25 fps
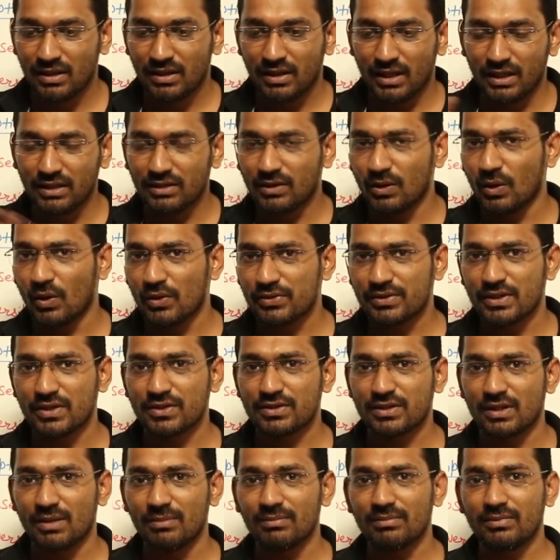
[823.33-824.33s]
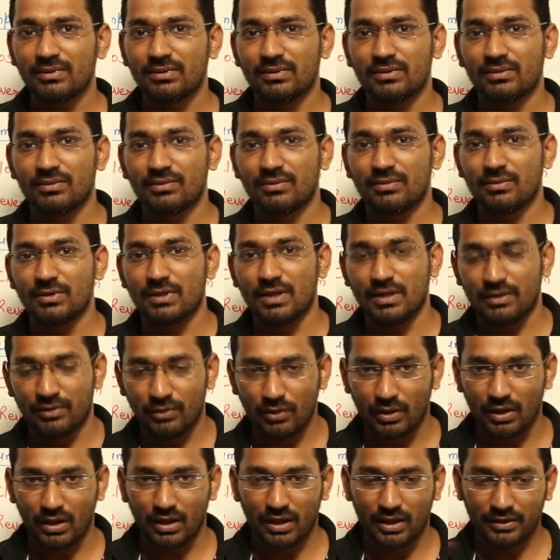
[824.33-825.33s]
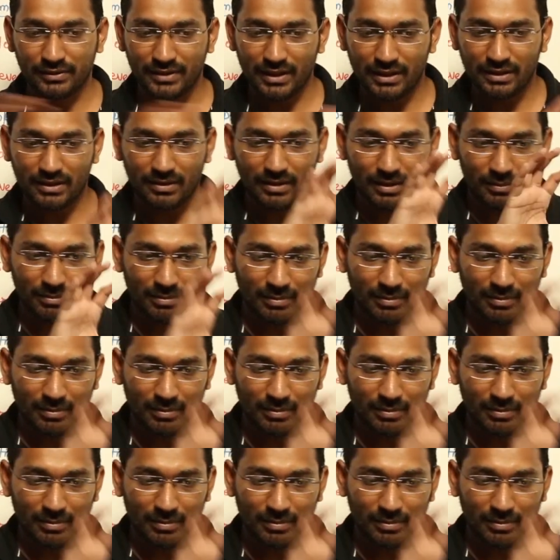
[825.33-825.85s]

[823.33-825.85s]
In closed system, that